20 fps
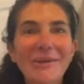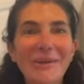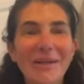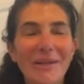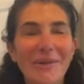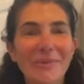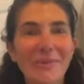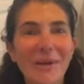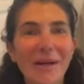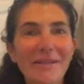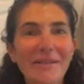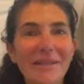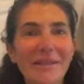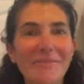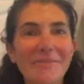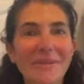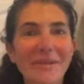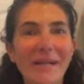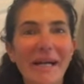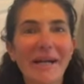and
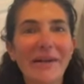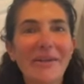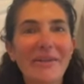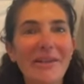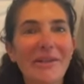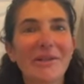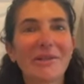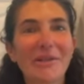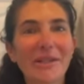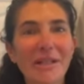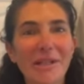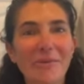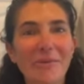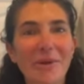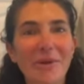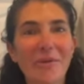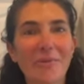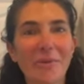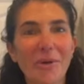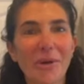welcome to Healthy Cooking
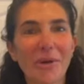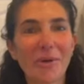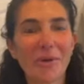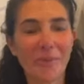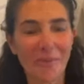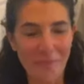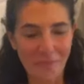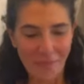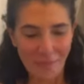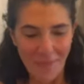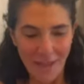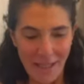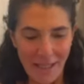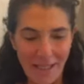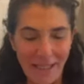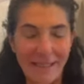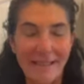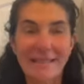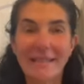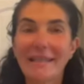with Ro.
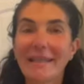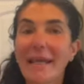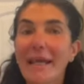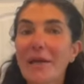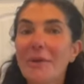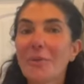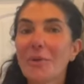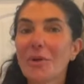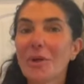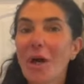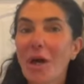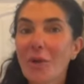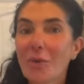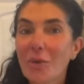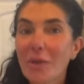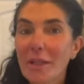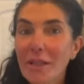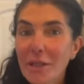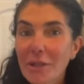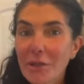Today we're not
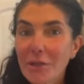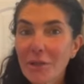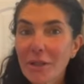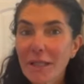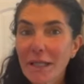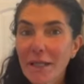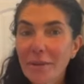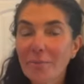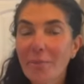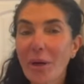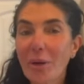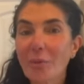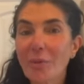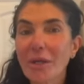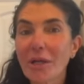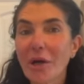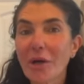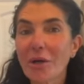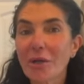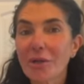really cooking, but
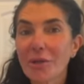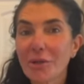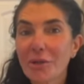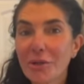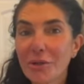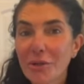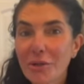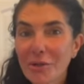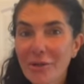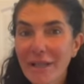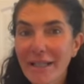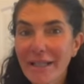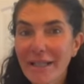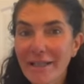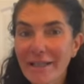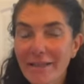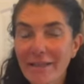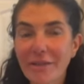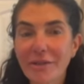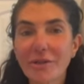we are
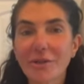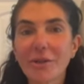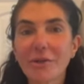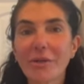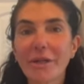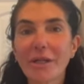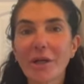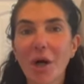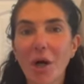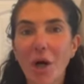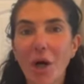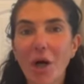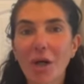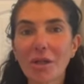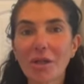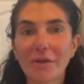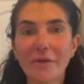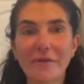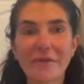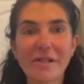curing
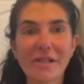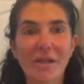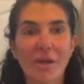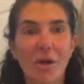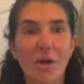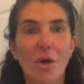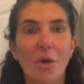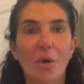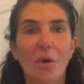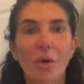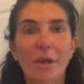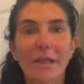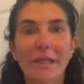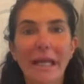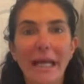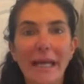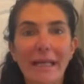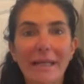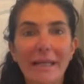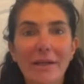olives,
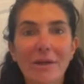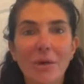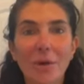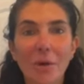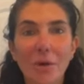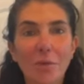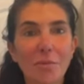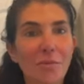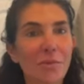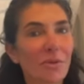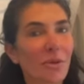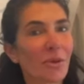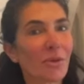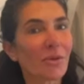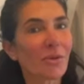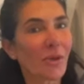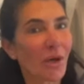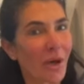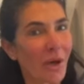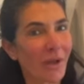organic
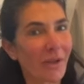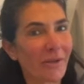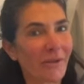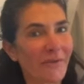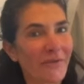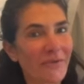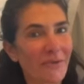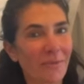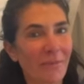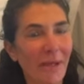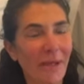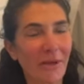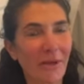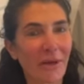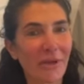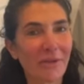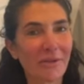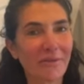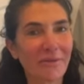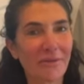homegrown olives from my
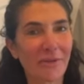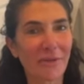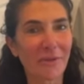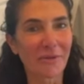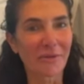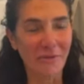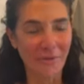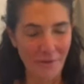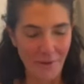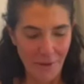olive grove.